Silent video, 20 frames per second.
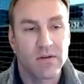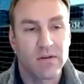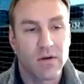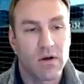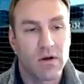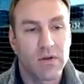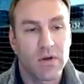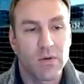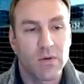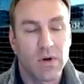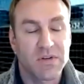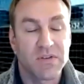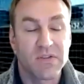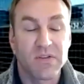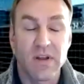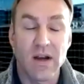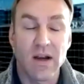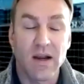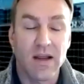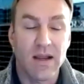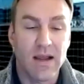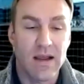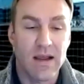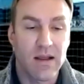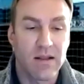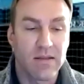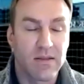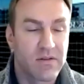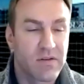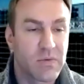all the questions that I
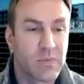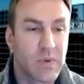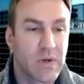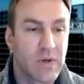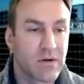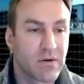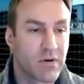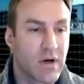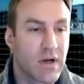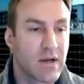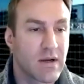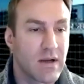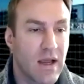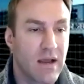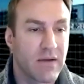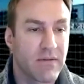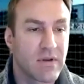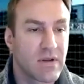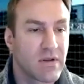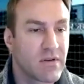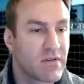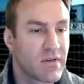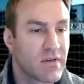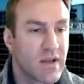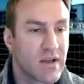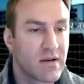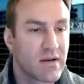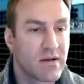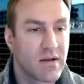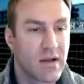had. This has been great having you, Sid,